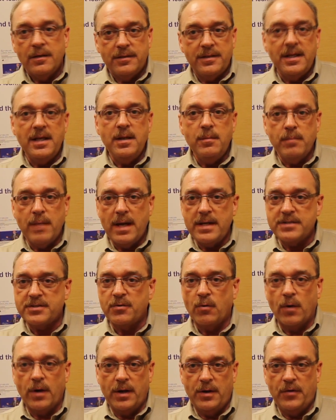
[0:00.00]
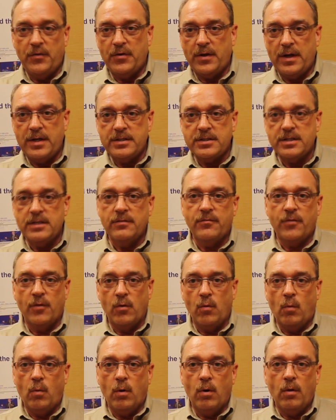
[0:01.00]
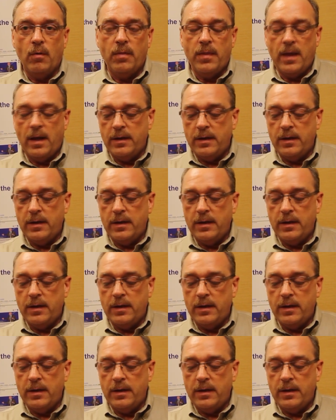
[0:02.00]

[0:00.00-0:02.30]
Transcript: team-based organization for the world.